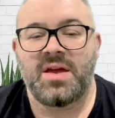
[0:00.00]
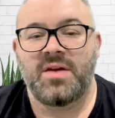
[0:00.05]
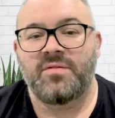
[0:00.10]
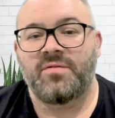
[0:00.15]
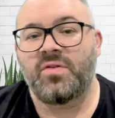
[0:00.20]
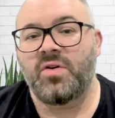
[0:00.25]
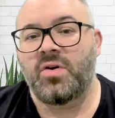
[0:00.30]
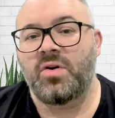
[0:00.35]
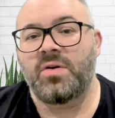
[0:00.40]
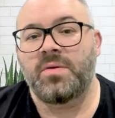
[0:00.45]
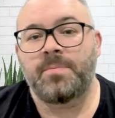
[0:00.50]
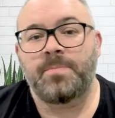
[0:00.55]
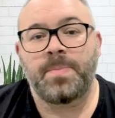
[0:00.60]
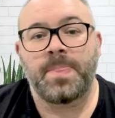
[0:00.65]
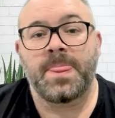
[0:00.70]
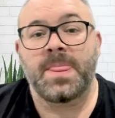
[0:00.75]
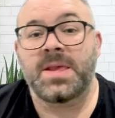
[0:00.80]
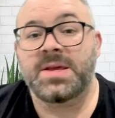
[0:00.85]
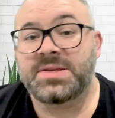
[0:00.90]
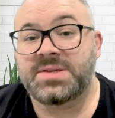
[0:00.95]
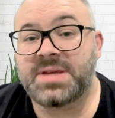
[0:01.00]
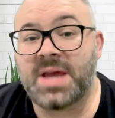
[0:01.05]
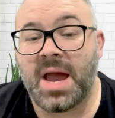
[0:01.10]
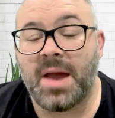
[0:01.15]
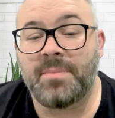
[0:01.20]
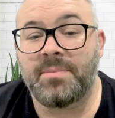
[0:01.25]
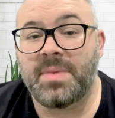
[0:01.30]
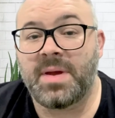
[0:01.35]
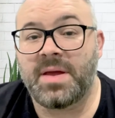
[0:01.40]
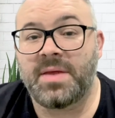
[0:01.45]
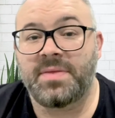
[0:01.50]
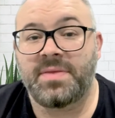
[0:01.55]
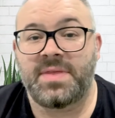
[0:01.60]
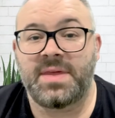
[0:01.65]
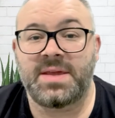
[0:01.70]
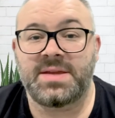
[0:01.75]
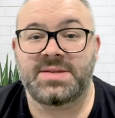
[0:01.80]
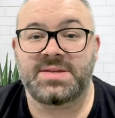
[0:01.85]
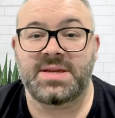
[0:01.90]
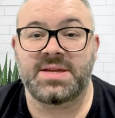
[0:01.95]
For some,
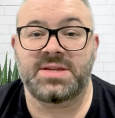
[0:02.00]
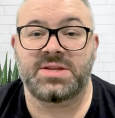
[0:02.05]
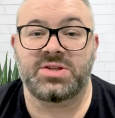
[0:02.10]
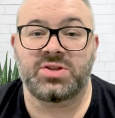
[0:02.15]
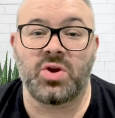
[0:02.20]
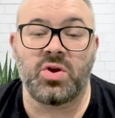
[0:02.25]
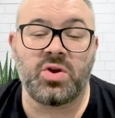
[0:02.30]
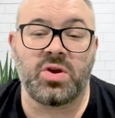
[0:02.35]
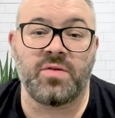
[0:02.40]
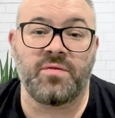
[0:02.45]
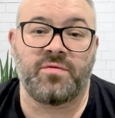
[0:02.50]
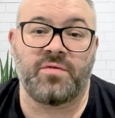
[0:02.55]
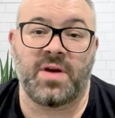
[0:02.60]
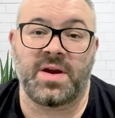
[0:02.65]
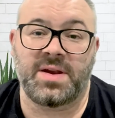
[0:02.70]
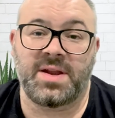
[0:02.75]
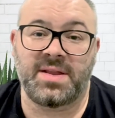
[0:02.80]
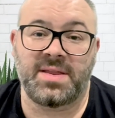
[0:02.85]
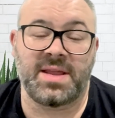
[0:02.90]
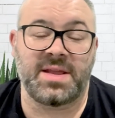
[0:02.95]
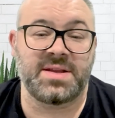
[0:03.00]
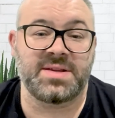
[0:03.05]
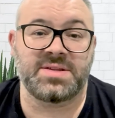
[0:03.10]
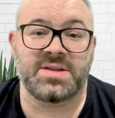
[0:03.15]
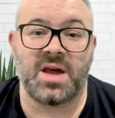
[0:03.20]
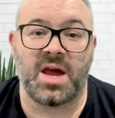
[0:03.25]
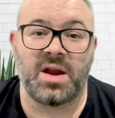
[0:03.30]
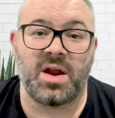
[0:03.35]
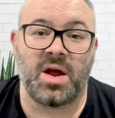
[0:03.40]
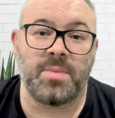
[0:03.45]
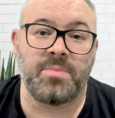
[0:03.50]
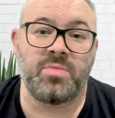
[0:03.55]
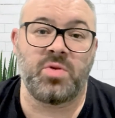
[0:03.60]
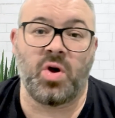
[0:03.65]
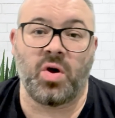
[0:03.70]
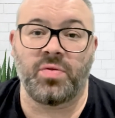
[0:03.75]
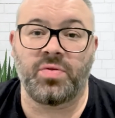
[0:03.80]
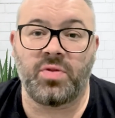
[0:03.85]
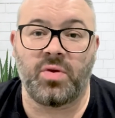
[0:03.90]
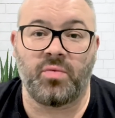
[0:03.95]
this is so confronting, they decide I'm
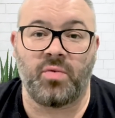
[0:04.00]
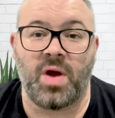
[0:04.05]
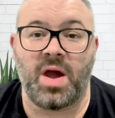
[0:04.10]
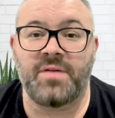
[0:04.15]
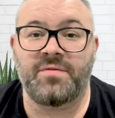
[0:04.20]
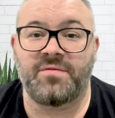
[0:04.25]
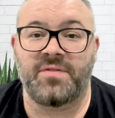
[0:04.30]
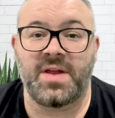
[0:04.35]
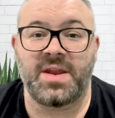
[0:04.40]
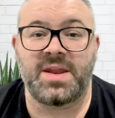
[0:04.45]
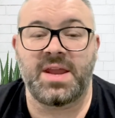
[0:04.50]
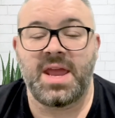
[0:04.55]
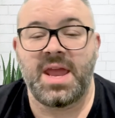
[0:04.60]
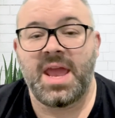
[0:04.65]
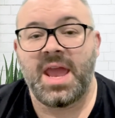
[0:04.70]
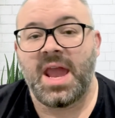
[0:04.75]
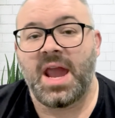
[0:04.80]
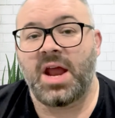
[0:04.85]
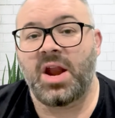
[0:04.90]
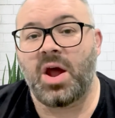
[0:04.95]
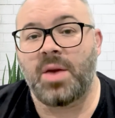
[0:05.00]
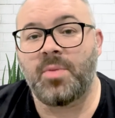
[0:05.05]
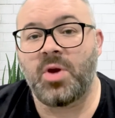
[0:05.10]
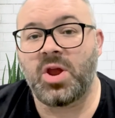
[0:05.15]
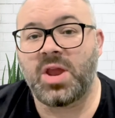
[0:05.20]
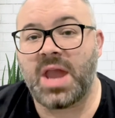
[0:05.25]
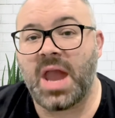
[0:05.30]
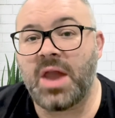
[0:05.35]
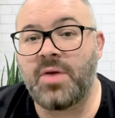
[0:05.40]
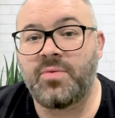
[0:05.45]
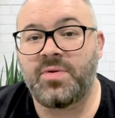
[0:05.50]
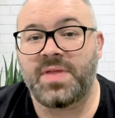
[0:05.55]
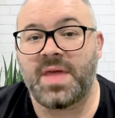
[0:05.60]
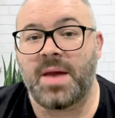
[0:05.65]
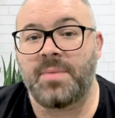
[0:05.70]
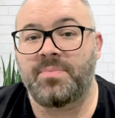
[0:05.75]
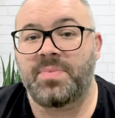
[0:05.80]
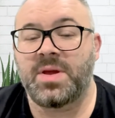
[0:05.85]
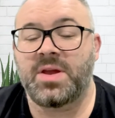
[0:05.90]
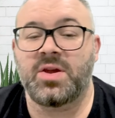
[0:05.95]
not the right fit, and I'm okay with
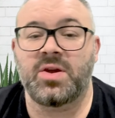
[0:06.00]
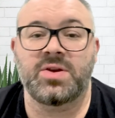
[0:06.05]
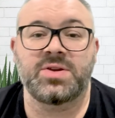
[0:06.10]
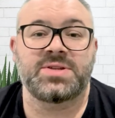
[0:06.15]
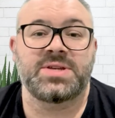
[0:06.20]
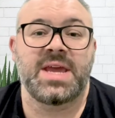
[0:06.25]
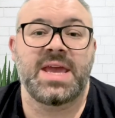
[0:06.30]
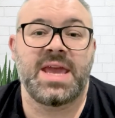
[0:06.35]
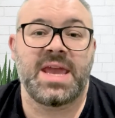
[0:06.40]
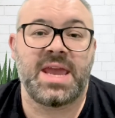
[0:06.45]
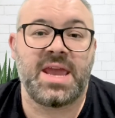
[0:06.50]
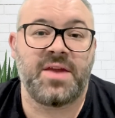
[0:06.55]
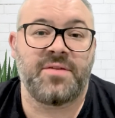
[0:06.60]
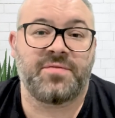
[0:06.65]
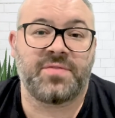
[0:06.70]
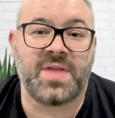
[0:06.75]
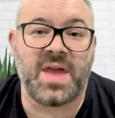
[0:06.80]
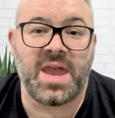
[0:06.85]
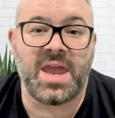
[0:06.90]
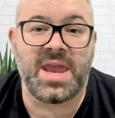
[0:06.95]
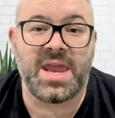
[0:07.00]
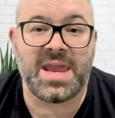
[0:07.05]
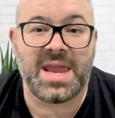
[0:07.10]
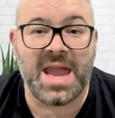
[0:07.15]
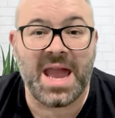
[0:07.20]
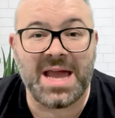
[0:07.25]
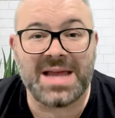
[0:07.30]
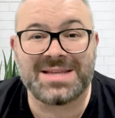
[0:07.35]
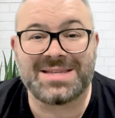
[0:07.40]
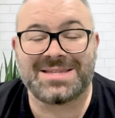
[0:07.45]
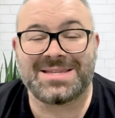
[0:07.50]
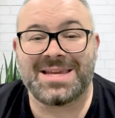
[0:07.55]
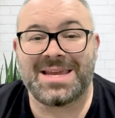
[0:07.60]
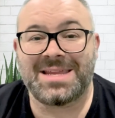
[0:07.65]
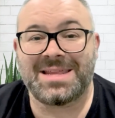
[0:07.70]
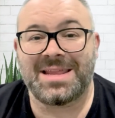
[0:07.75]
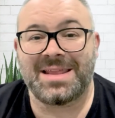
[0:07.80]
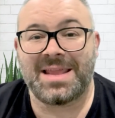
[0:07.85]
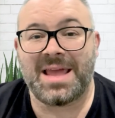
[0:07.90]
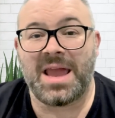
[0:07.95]
that because if they can't see
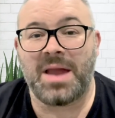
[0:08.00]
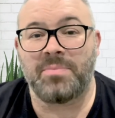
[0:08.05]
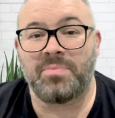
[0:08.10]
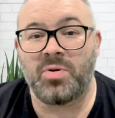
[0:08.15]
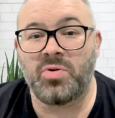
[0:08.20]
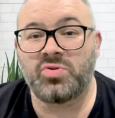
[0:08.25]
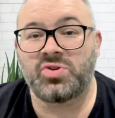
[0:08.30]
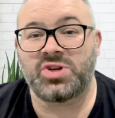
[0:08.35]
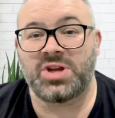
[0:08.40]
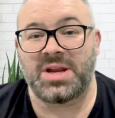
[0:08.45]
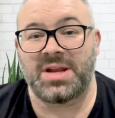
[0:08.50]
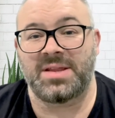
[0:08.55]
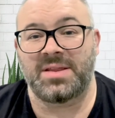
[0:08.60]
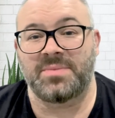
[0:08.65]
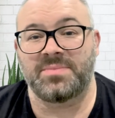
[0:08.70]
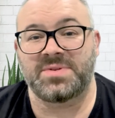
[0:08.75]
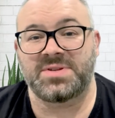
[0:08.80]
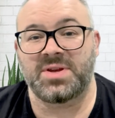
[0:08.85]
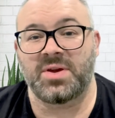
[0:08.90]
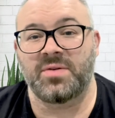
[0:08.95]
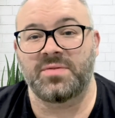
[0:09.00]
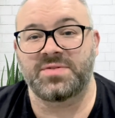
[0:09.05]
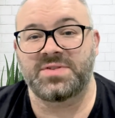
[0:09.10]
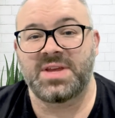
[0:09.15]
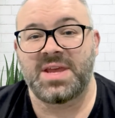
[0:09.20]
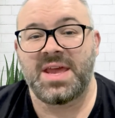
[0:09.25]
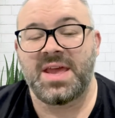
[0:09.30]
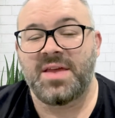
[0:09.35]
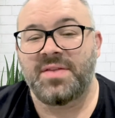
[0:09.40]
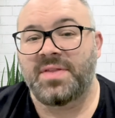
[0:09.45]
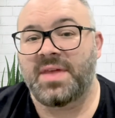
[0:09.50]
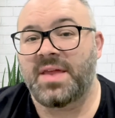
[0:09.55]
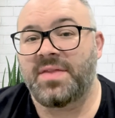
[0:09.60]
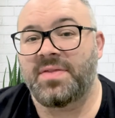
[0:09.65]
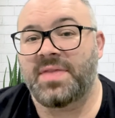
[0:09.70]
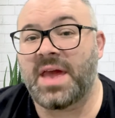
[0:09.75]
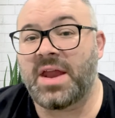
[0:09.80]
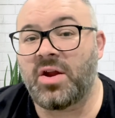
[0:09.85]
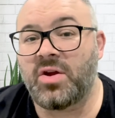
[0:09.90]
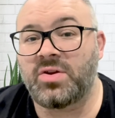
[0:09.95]
that they are bullshitting themselves,
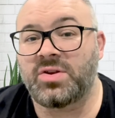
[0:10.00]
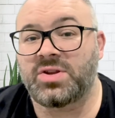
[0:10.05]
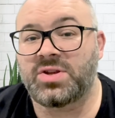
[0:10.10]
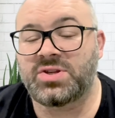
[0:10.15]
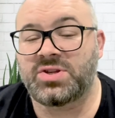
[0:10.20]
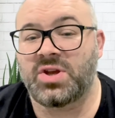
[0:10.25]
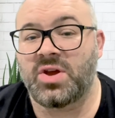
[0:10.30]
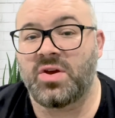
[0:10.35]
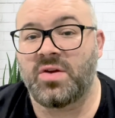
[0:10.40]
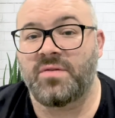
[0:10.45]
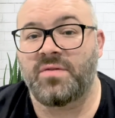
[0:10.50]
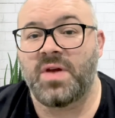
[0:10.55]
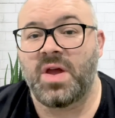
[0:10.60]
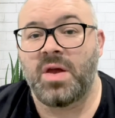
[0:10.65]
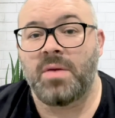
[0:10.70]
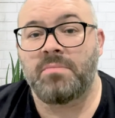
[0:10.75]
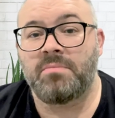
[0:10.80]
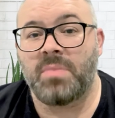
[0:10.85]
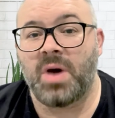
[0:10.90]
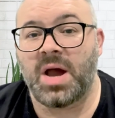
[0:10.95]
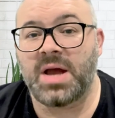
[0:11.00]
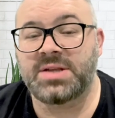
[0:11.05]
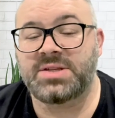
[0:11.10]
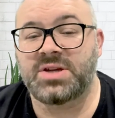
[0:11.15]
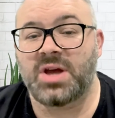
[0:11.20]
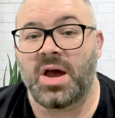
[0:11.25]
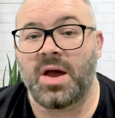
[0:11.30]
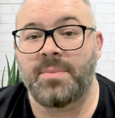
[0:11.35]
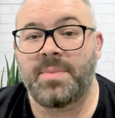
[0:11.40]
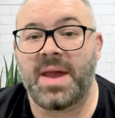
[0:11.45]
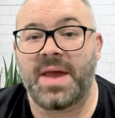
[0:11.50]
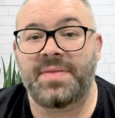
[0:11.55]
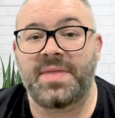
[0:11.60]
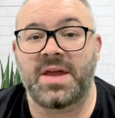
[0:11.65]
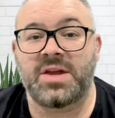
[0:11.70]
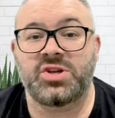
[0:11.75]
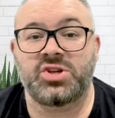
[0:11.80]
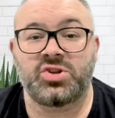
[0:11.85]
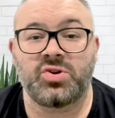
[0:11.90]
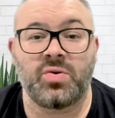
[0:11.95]
then they don't deserve my time and
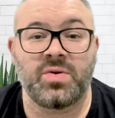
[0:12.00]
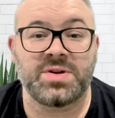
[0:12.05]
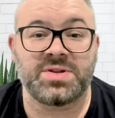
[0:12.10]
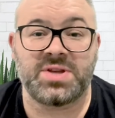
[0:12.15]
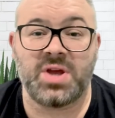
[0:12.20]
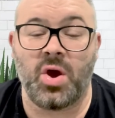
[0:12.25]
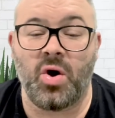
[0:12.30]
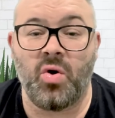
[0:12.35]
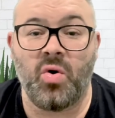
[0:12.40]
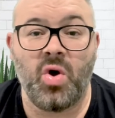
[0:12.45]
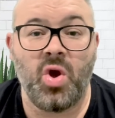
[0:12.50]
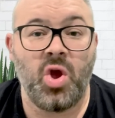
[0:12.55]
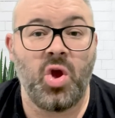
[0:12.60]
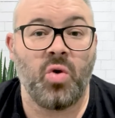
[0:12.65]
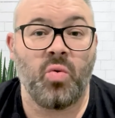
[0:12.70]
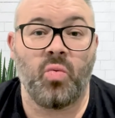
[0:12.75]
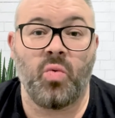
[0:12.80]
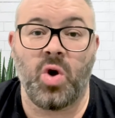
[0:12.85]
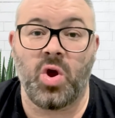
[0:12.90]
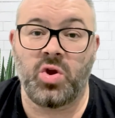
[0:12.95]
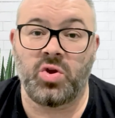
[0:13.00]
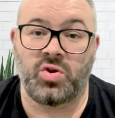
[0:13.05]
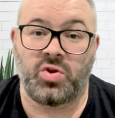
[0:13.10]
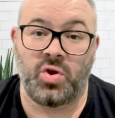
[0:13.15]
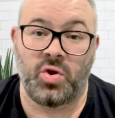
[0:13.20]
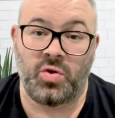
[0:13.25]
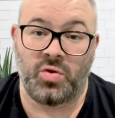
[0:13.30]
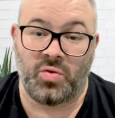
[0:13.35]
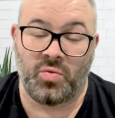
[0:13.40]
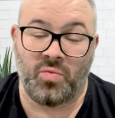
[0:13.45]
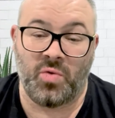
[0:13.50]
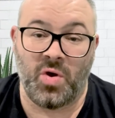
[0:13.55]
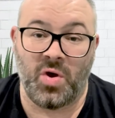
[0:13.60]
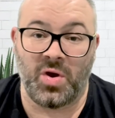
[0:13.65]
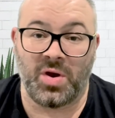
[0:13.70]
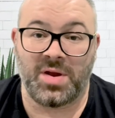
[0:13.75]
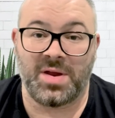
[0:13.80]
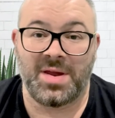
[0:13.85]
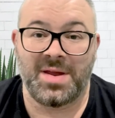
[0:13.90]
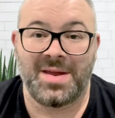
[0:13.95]
they sure as hell won't do the
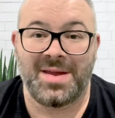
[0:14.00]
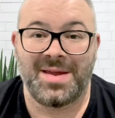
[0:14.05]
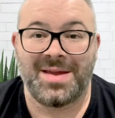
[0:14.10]
work.